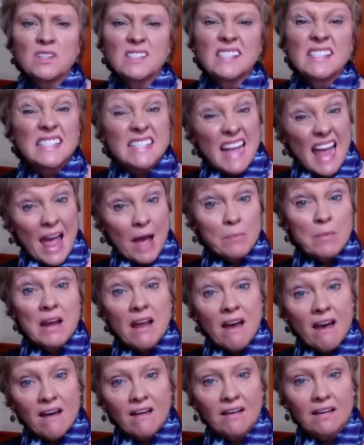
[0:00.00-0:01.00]

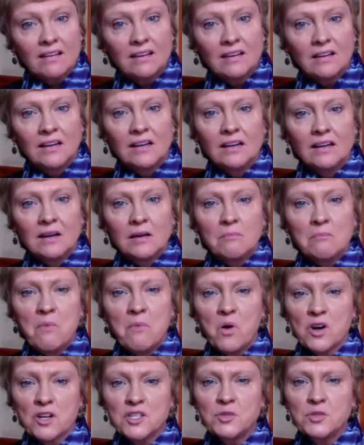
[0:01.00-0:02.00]
stamina,
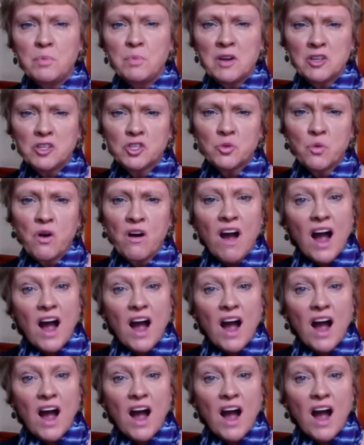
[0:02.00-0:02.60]
more spiritual